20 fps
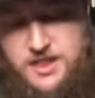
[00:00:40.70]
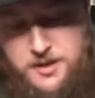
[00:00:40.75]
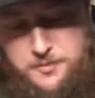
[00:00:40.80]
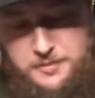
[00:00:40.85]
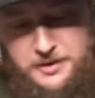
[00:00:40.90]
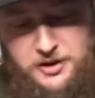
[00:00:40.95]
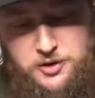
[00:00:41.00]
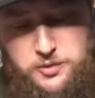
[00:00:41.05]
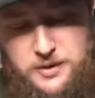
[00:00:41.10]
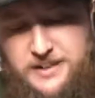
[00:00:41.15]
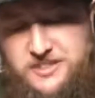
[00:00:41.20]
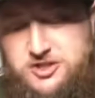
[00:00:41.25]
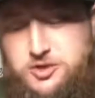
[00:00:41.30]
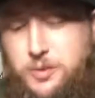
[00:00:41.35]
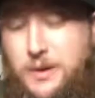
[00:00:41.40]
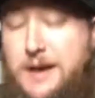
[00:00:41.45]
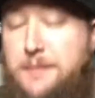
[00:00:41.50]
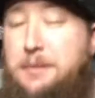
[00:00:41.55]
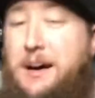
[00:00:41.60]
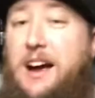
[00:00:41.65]
Bearded Raven is
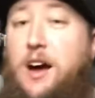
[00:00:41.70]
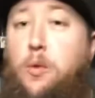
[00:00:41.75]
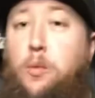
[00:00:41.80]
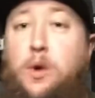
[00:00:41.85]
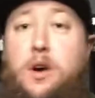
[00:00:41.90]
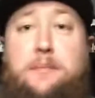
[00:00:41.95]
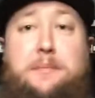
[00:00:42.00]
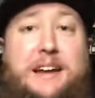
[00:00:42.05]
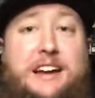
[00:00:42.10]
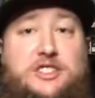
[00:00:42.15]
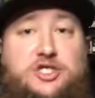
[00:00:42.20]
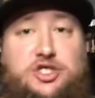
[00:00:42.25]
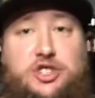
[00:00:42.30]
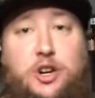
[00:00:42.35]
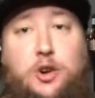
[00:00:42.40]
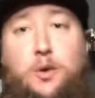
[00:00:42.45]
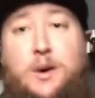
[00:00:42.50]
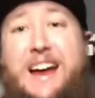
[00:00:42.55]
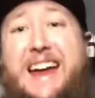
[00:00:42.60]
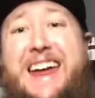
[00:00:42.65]
ran by a one-man
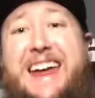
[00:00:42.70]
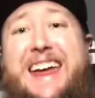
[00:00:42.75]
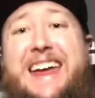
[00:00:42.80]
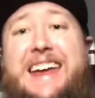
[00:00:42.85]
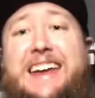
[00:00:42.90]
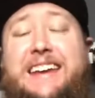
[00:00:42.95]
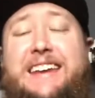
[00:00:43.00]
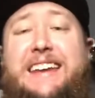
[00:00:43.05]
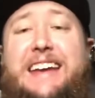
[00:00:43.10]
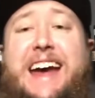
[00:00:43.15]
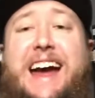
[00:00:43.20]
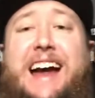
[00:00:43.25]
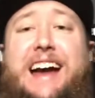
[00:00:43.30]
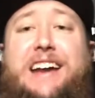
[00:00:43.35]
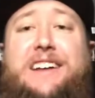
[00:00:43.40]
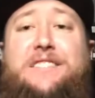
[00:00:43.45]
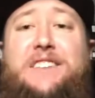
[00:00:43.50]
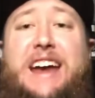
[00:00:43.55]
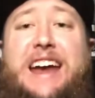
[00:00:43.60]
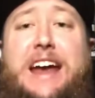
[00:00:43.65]
show, Andy,
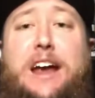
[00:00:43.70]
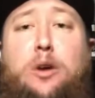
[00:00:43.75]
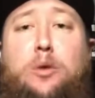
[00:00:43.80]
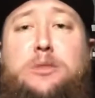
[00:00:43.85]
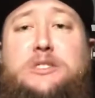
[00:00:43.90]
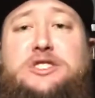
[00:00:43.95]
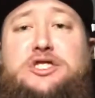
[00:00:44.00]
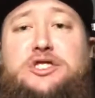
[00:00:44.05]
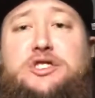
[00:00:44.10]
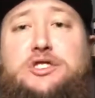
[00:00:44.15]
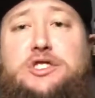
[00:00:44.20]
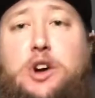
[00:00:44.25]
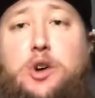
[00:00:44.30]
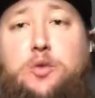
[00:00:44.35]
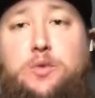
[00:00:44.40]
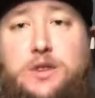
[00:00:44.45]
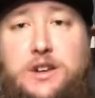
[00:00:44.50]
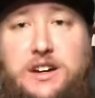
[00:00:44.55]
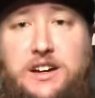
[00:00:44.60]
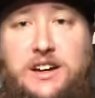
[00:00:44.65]
out of
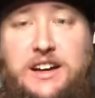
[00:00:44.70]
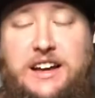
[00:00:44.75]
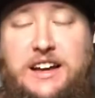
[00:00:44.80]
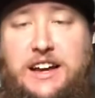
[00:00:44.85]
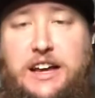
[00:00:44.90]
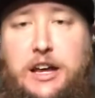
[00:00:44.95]
Arizona.